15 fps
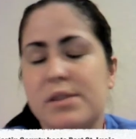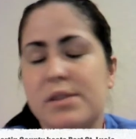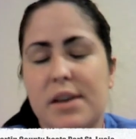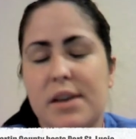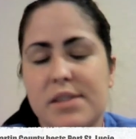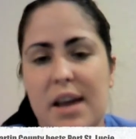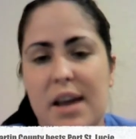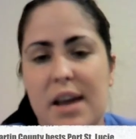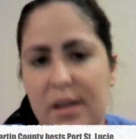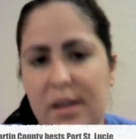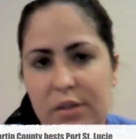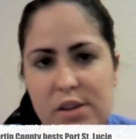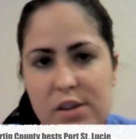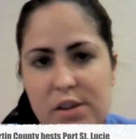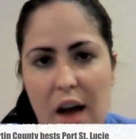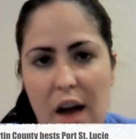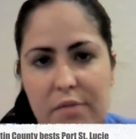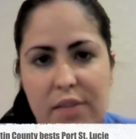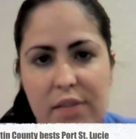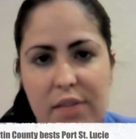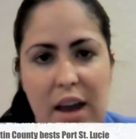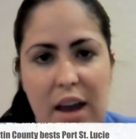outstanding in the first
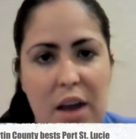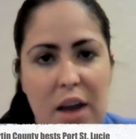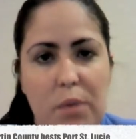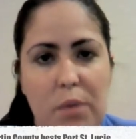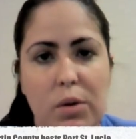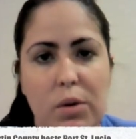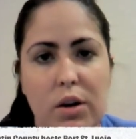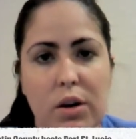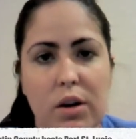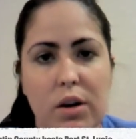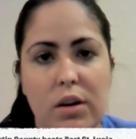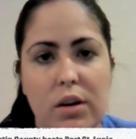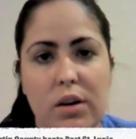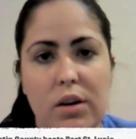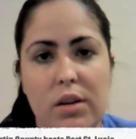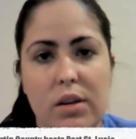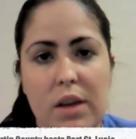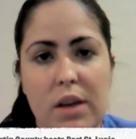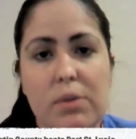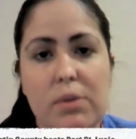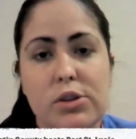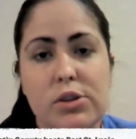half. They were
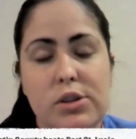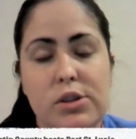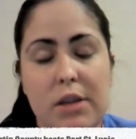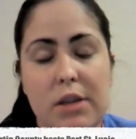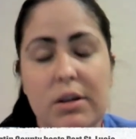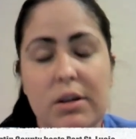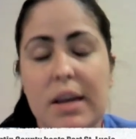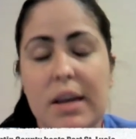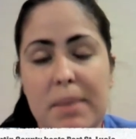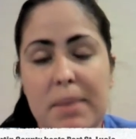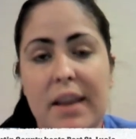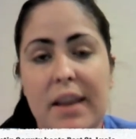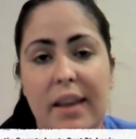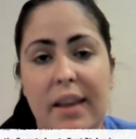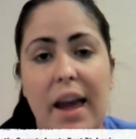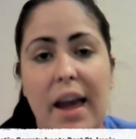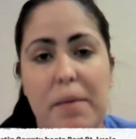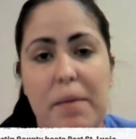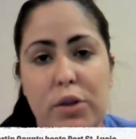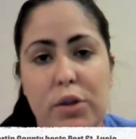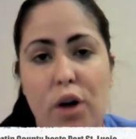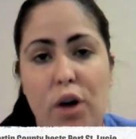keeping in the game
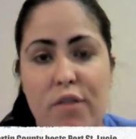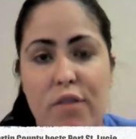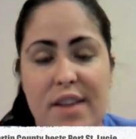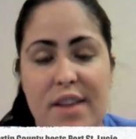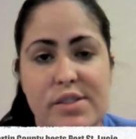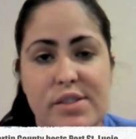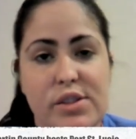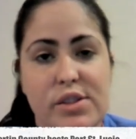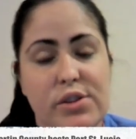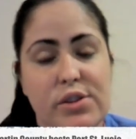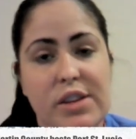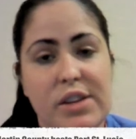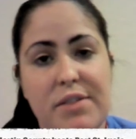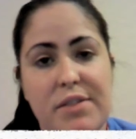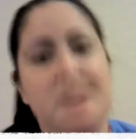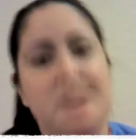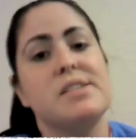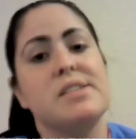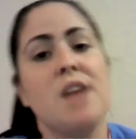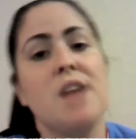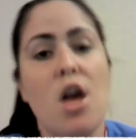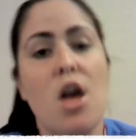with their offense, and their defense,
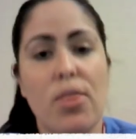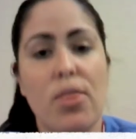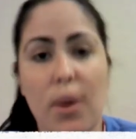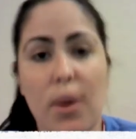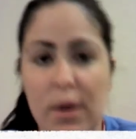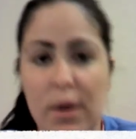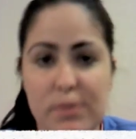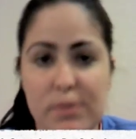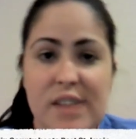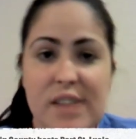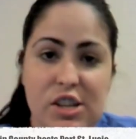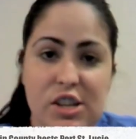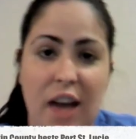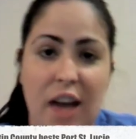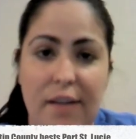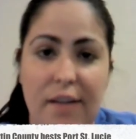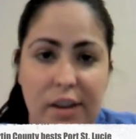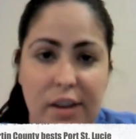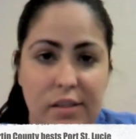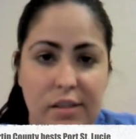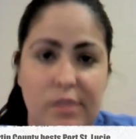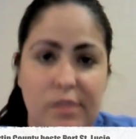though it was actually
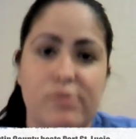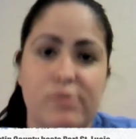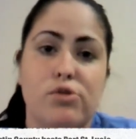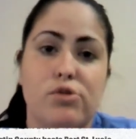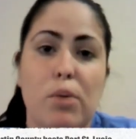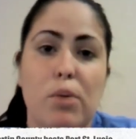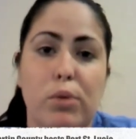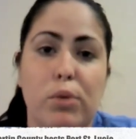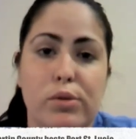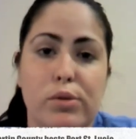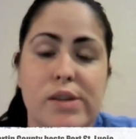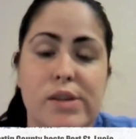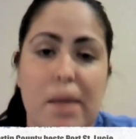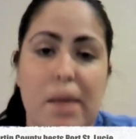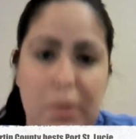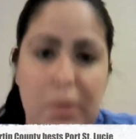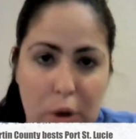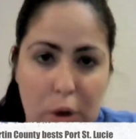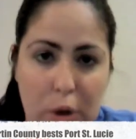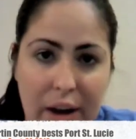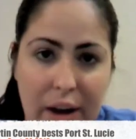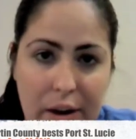having trouble stopping
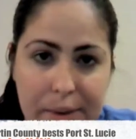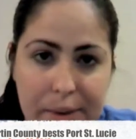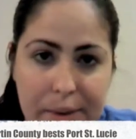Martin County.